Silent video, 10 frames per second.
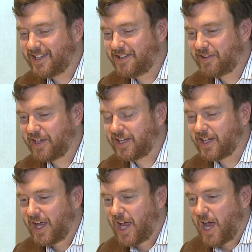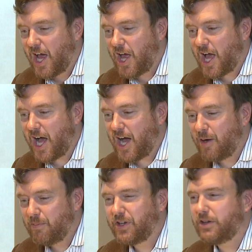is that,
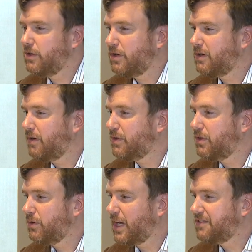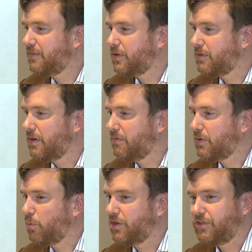do you guys
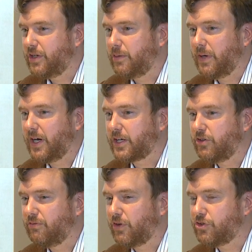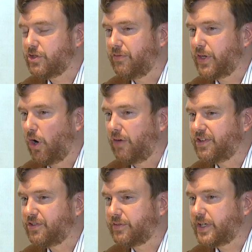ever watch the American version of The
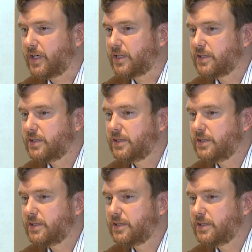Office over here?